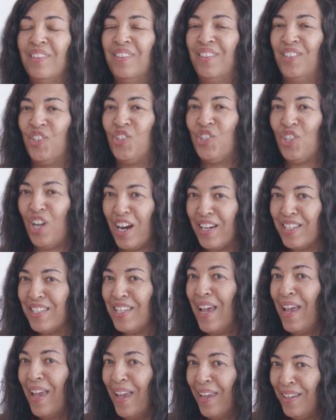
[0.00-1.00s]
The Shark
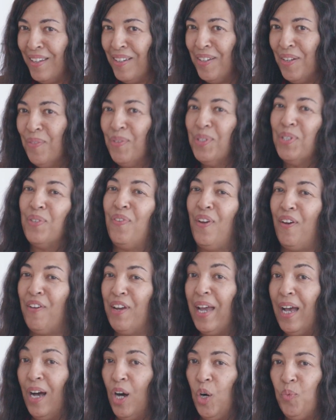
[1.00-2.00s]
Tank was
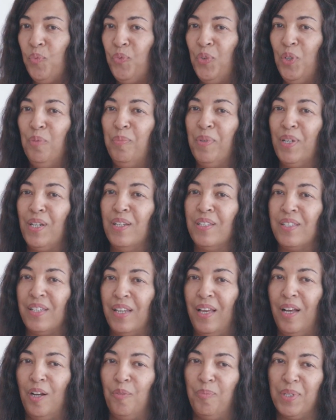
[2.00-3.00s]
very helpful because
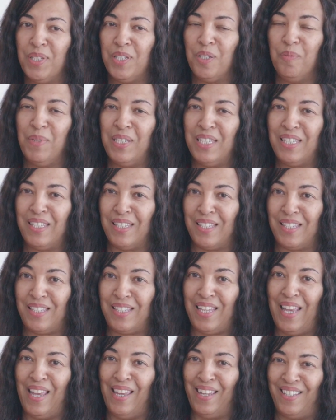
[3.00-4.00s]
it helped us to be
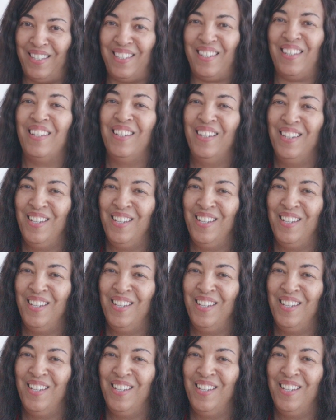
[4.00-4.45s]
succinct